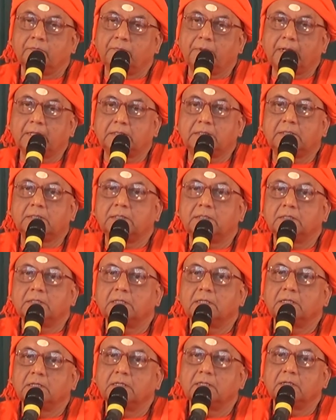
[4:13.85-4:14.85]
But
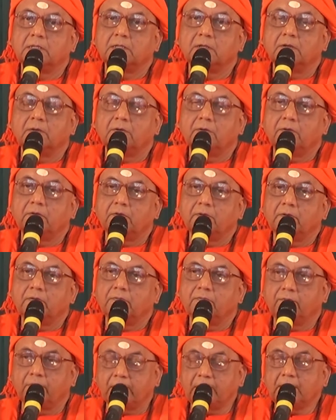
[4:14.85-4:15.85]

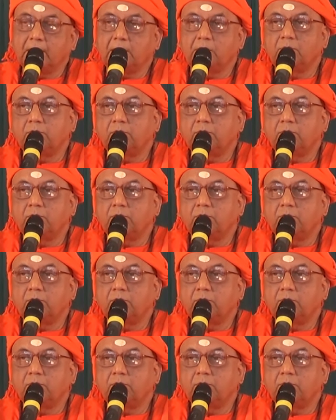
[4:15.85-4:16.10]
when they